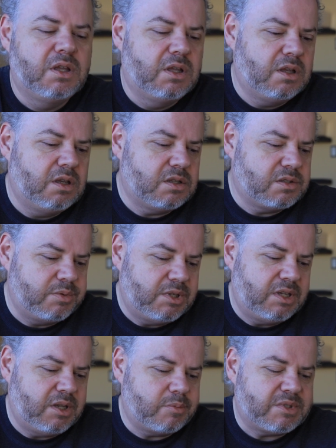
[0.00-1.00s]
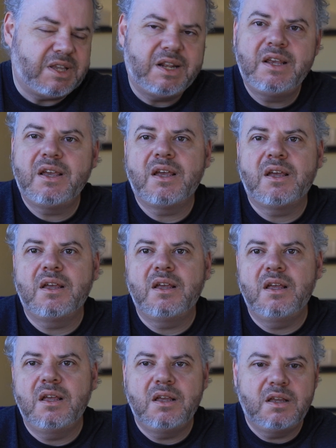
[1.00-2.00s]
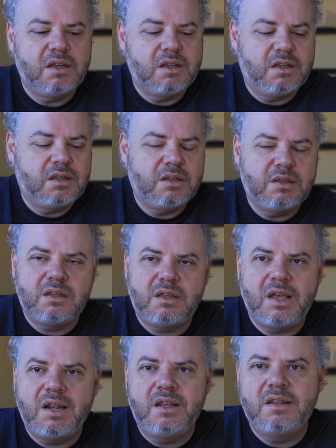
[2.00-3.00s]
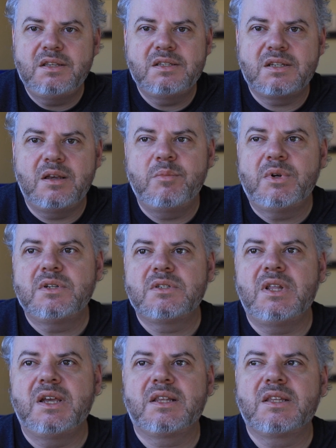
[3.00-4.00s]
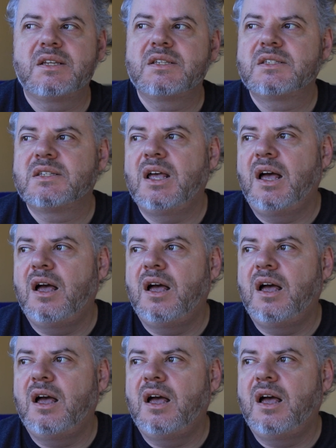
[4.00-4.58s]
Yeah, it's really upsetting getting these numbers like this.